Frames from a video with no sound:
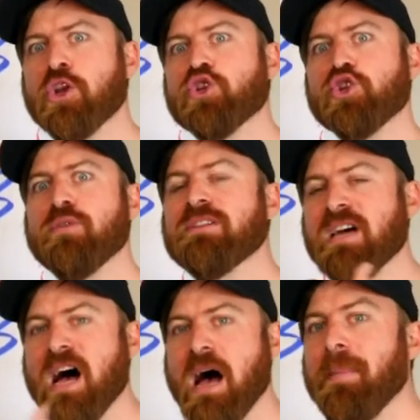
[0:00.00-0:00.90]
to the
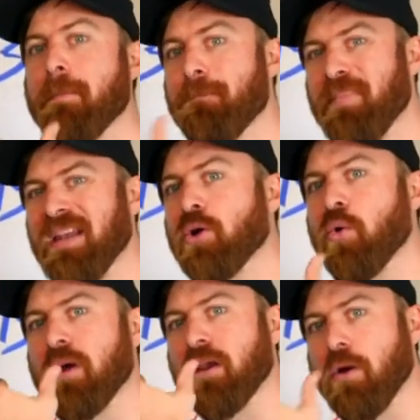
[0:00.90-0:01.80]
top
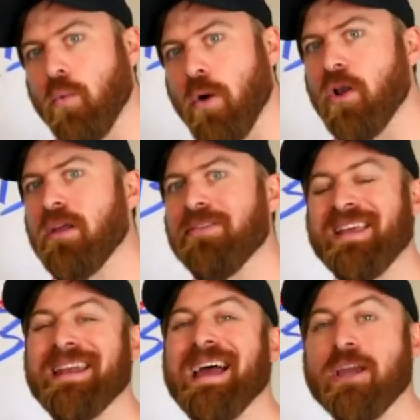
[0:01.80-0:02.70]
Bitcoin wallet
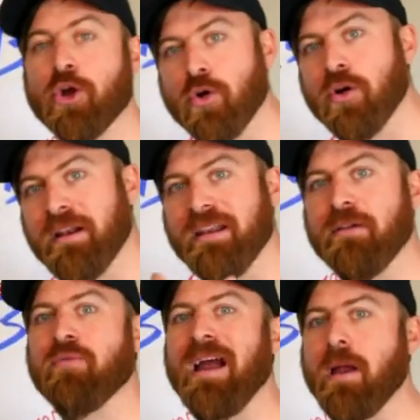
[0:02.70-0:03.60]
that I
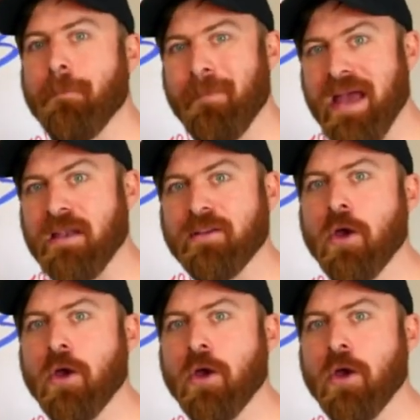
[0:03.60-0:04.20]
currently recommend.